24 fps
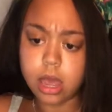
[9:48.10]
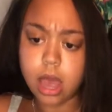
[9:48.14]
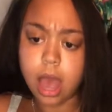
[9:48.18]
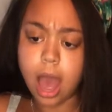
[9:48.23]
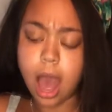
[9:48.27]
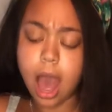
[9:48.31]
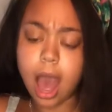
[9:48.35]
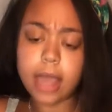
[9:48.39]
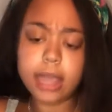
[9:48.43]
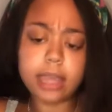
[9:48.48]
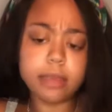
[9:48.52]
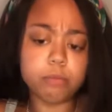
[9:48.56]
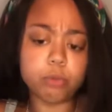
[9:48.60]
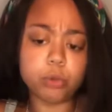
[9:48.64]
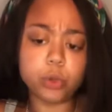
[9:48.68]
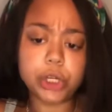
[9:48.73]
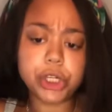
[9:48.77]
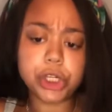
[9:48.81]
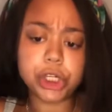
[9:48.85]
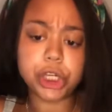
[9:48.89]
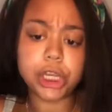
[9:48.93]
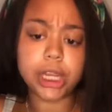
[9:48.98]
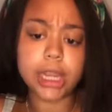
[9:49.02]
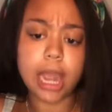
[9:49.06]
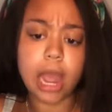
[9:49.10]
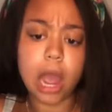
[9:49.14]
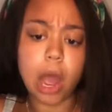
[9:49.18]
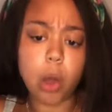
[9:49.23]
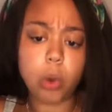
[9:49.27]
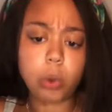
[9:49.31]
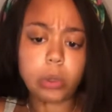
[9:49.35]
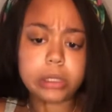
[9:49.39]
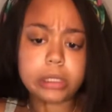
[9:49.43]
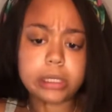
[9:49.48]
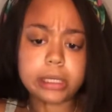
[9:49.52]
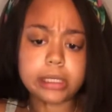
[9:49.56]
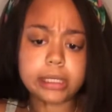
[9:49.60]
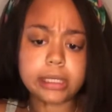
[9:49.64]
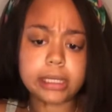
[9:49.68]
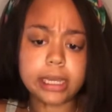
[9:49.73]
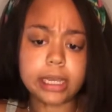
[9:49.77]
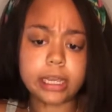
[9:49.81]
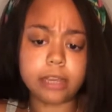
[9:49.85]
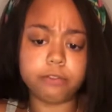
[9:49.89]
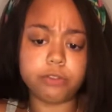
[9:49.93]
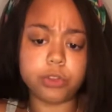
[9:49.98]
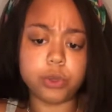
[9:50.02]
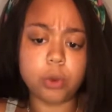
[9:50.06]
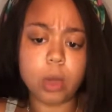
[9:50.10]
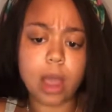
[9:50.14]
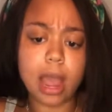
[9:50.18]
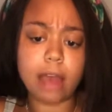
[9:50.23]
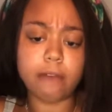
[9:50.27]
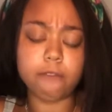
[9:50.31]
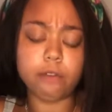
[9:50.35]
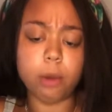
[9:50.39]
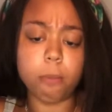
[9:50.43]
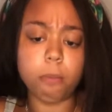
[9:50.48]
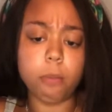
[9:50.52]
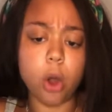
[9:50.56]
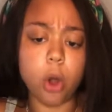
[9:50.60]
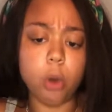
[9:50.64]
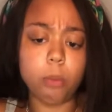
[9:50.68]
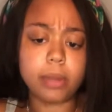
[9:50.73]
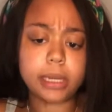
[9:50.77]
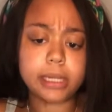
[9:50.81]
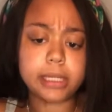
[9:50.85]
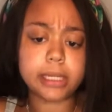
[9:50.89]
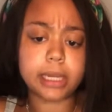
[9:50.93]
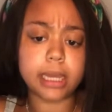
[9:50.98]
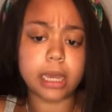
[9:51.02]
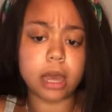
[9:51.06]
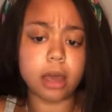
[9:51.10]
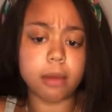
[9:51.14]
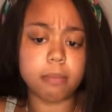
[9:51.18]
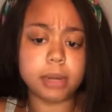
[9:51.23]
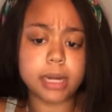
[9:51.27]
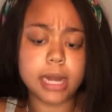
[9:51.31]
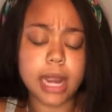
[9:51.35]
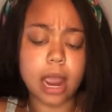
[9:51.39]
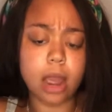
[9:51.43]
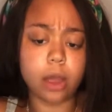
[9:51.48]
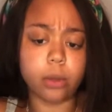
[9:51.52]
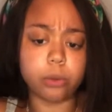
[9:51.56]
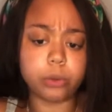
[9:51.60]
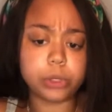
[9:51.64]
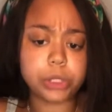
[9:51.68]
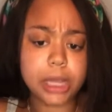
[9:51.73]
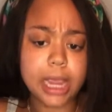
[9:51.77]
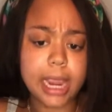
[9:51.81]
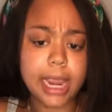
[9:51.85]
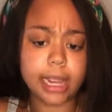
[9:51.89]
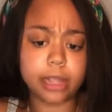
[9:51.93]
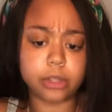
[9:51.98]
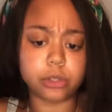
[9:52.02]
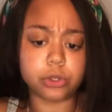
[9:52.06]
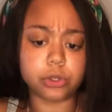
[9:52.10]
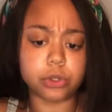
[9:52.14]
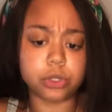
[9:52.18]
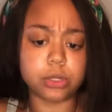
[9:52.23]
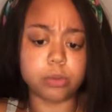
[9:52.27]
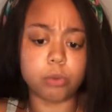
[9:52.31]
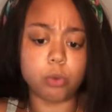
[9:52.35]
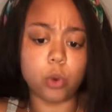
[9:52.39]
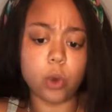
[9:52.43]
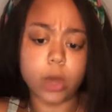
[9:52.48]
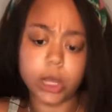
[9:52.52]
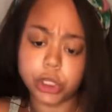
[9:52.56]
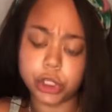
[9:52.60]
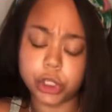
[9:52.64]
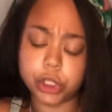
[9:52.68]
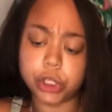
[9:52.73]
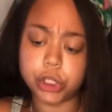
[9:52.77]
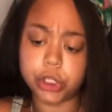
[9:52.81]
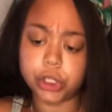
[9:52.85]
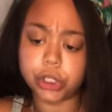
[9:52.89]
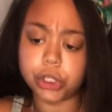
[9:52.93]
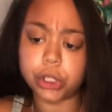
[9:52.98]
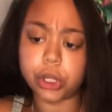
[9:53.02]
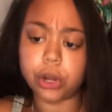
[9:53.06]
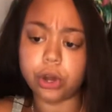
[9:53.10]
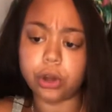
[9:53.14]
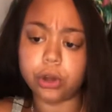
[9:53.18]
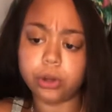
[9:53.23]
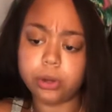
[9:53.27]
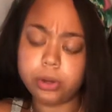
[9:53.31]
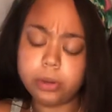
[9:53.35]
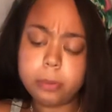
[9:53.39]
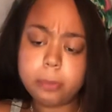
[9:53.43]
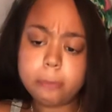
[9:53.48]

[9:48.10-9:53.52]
I am reaching out to see if you have a moment to come down to answer some questions, sir.